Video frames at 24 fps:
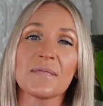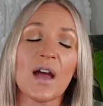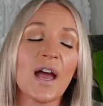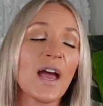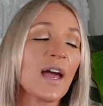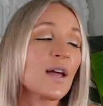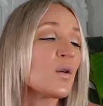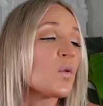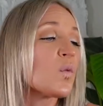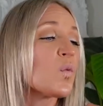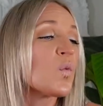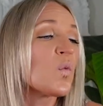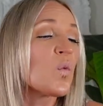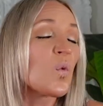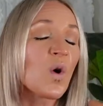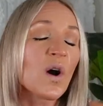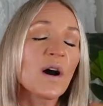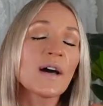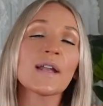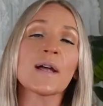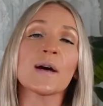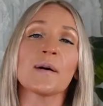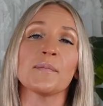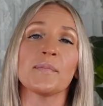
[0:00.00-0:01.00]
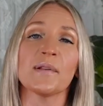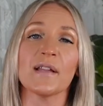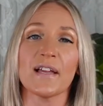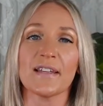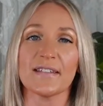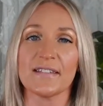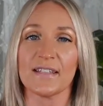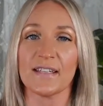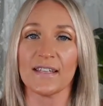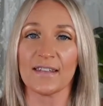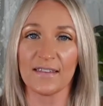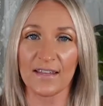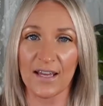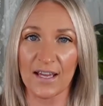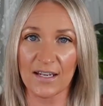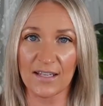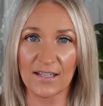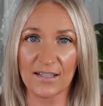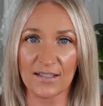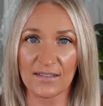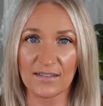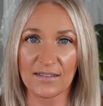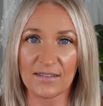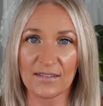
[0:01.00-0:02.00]
And what a blessing that
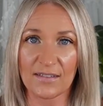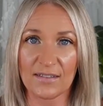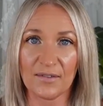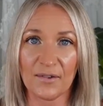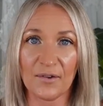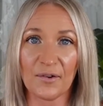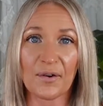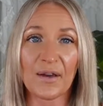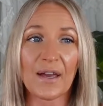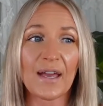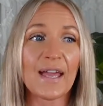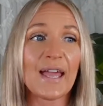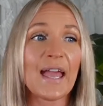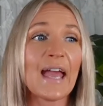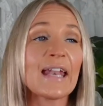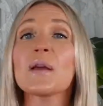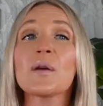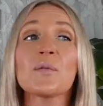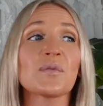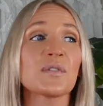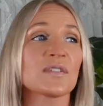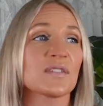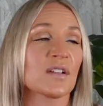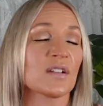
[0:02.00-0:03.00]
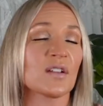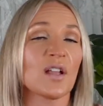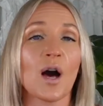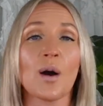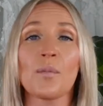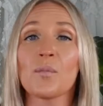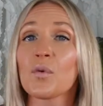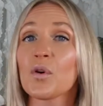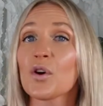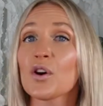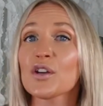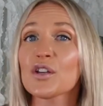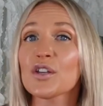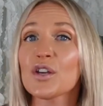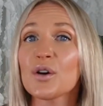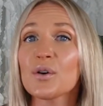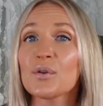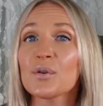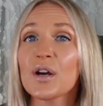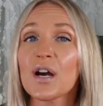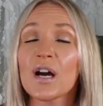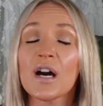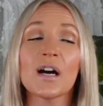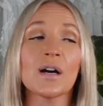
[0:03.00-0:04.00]
is. Okay, and it was a lot more
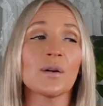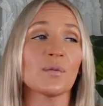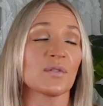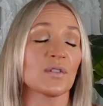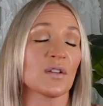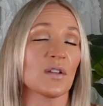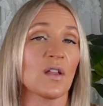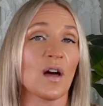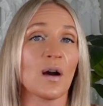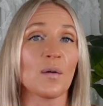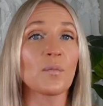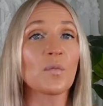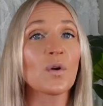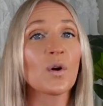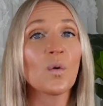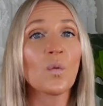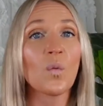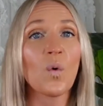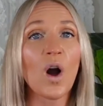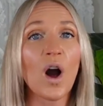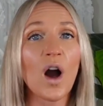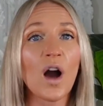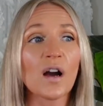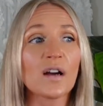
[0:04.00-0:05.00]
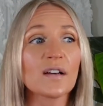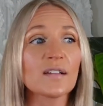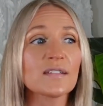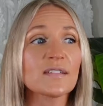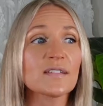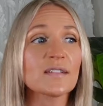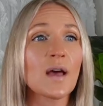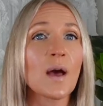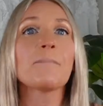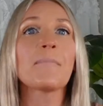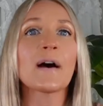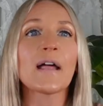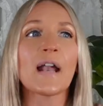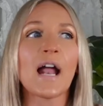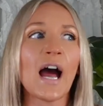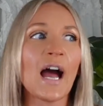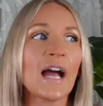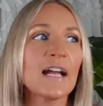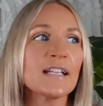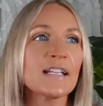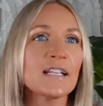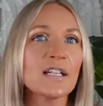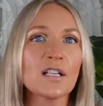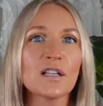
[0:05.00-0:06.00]
yoga, it was a lot more walks, but
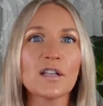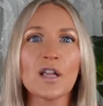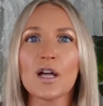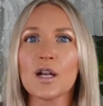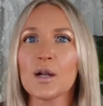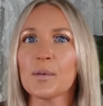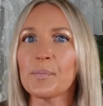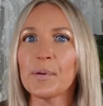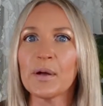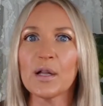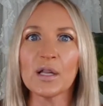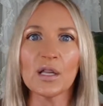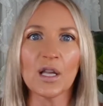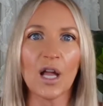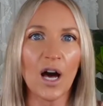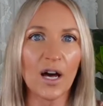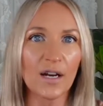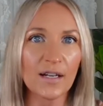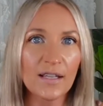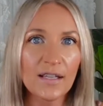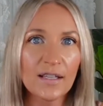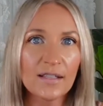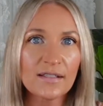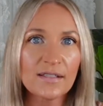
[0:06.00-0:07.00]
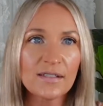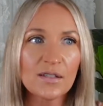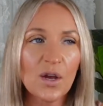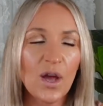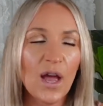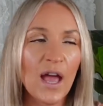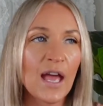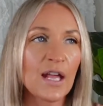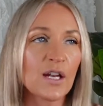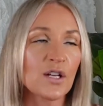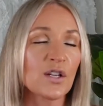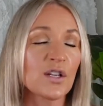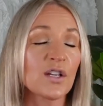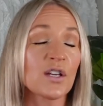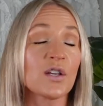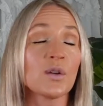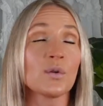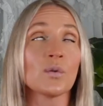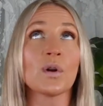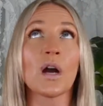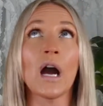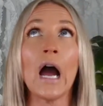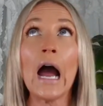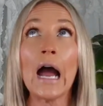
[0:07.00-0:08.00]
I did a lot of Pilates, and you
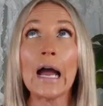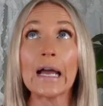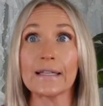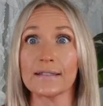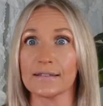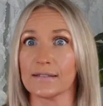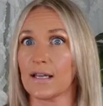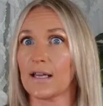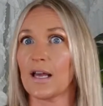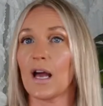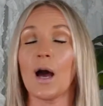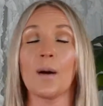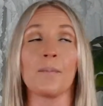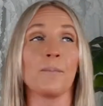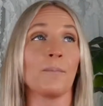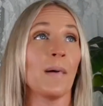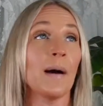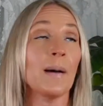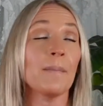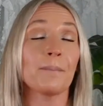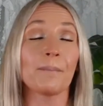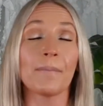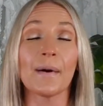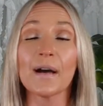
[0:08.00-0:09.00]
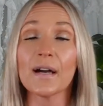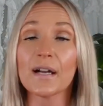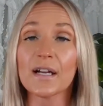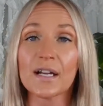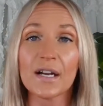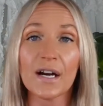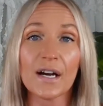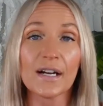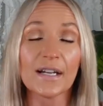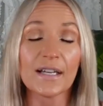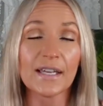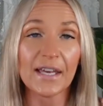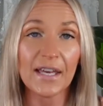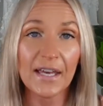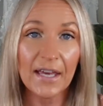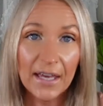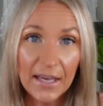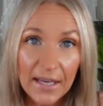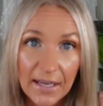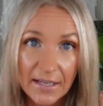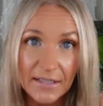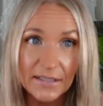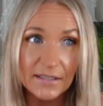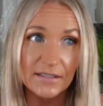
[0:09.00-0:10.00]
guys, my butt got
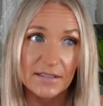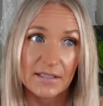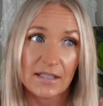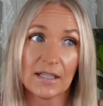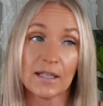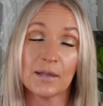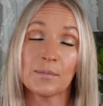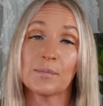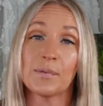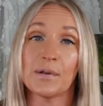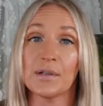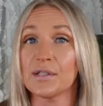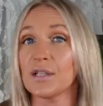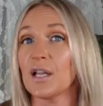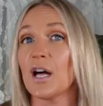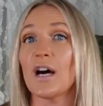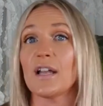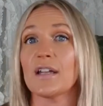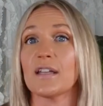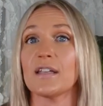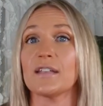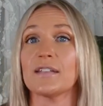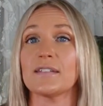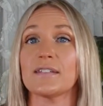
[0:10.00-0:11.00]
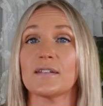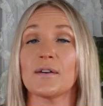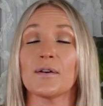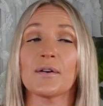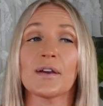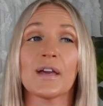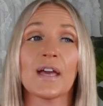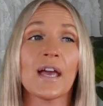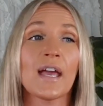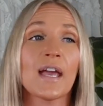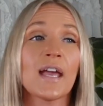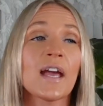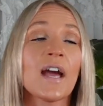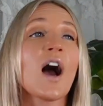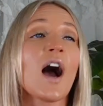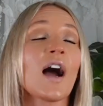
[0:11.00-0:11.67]
kicked in Pilates, okay?